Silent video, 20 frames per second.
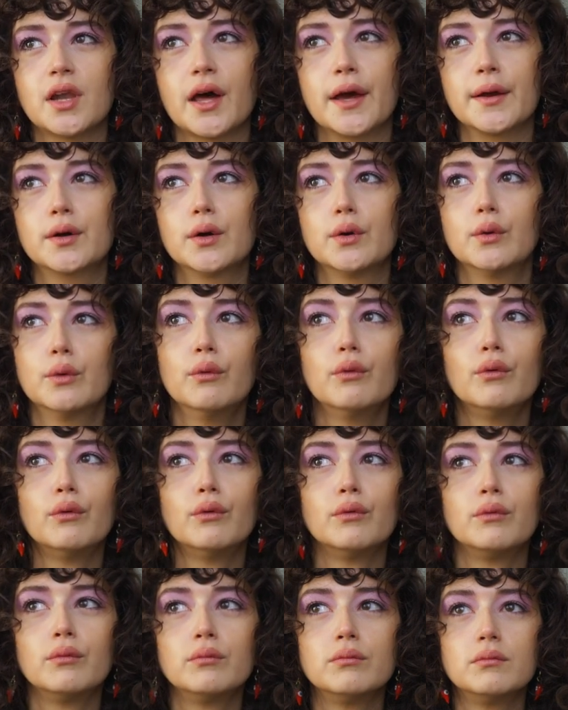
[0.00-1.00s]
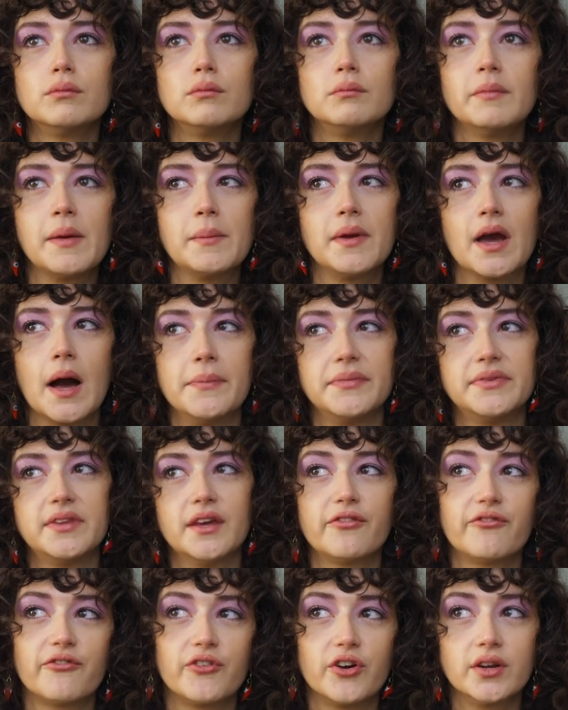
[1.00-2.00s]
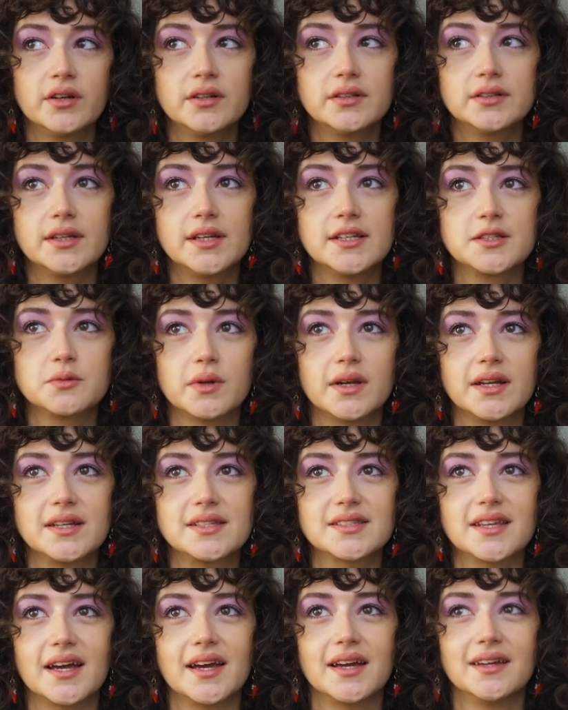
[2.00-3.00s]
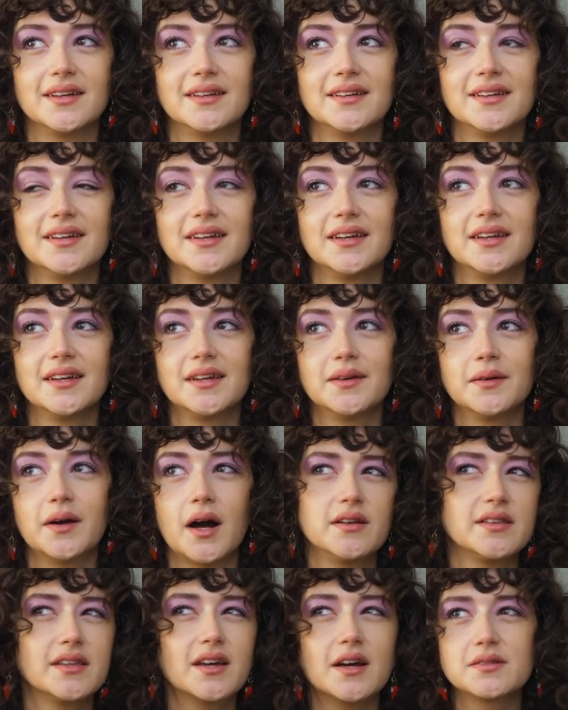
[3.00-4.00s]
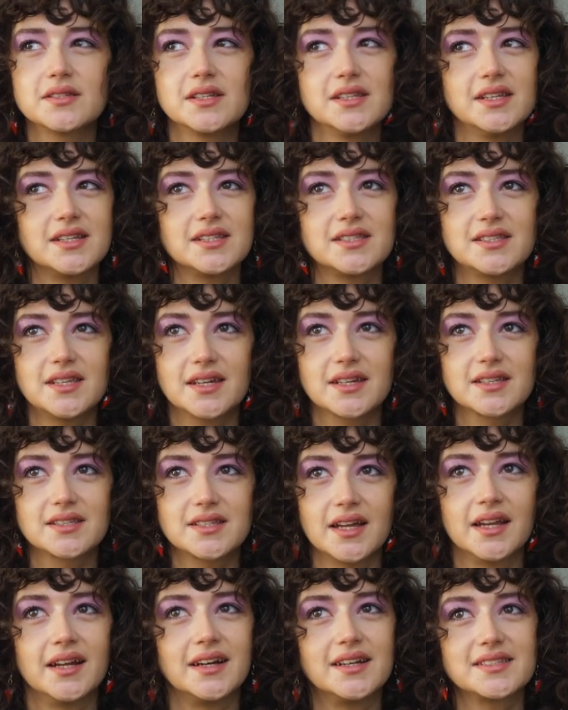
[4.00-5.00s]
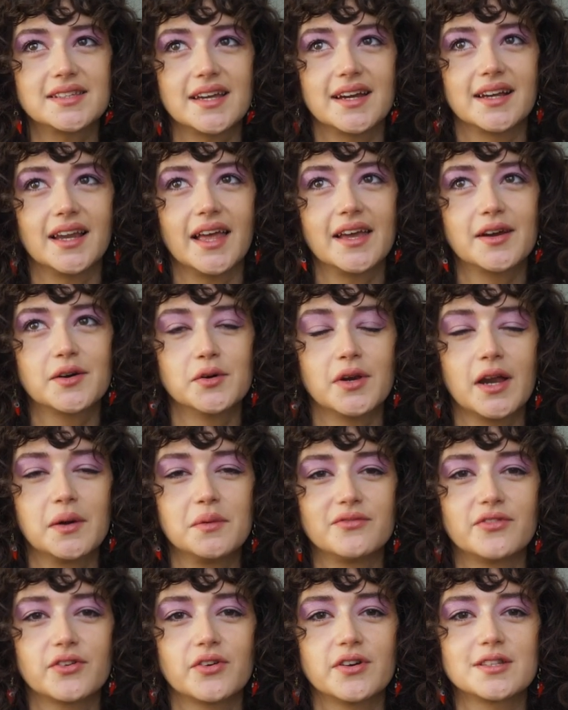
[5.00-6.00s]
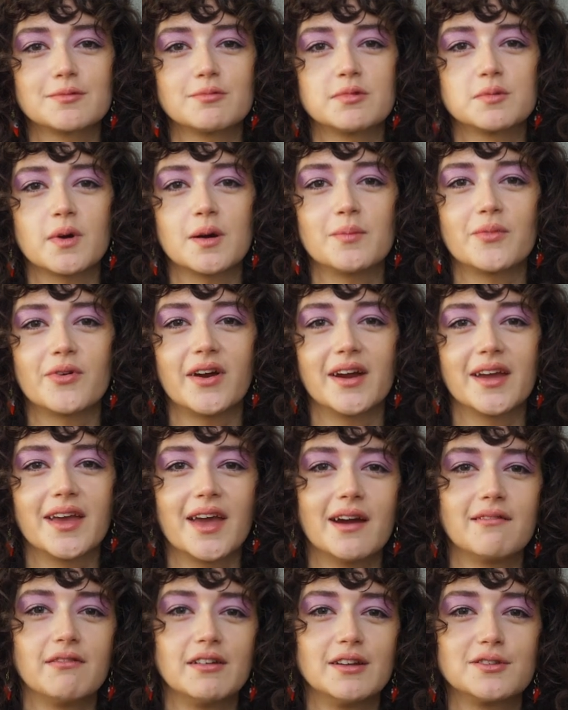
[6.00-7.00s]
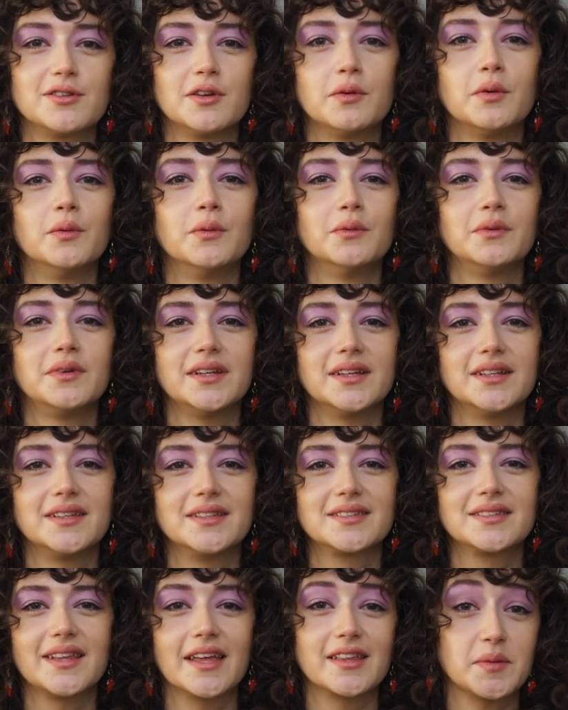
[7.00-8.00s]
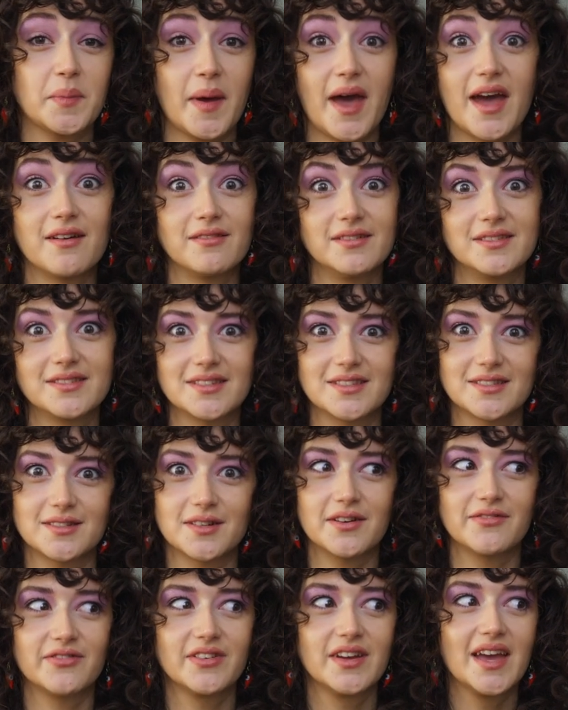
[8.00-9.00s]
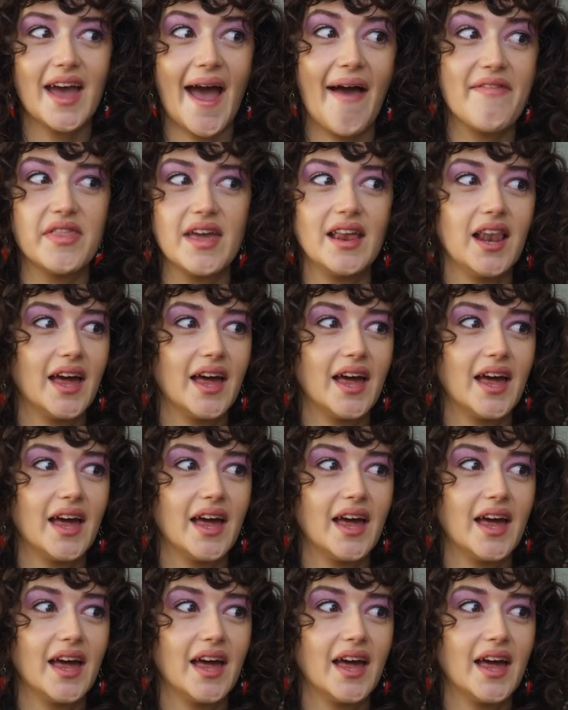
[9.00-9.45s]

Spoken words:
like, oh, maybe I'm different, is when I sang, I think I was in year 6, and I sang like All I Want for Christmas by Mariah Carey to an audience, like the parents and stuff, and they